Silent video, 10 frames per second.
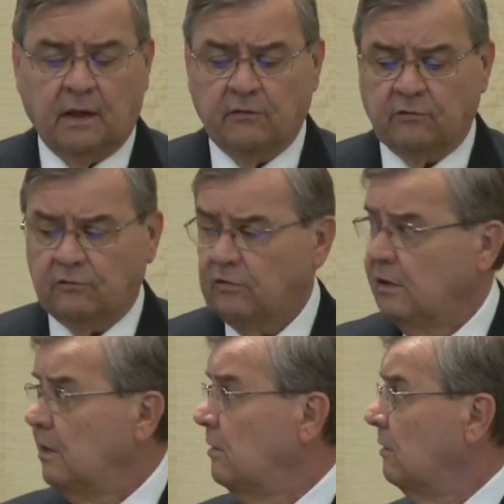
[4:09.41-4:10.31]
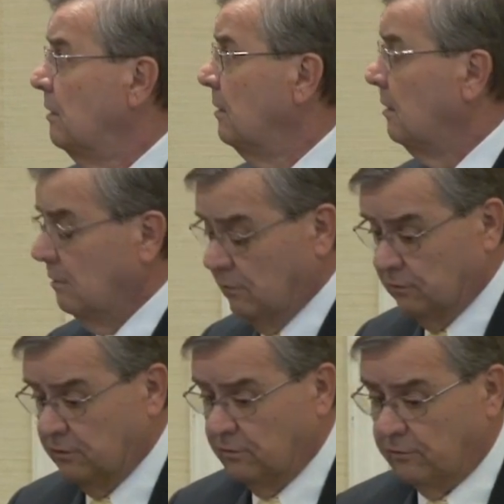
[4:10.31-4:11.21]
As you see on, oh,
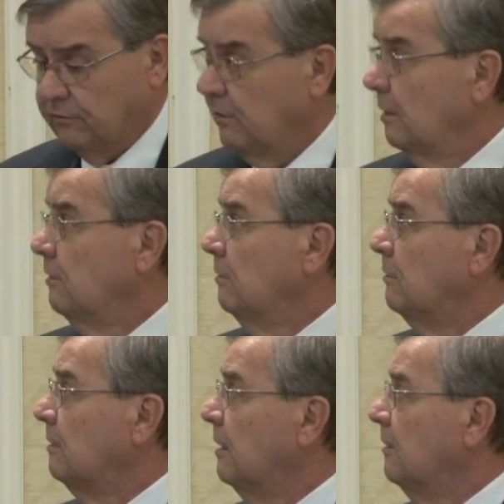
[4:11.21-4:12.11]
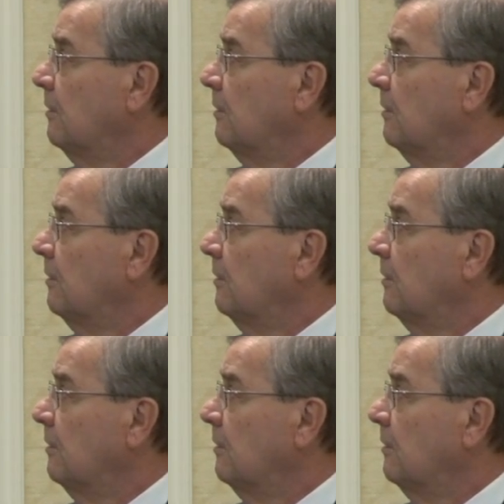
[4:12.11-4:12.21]
you don't see. Okay.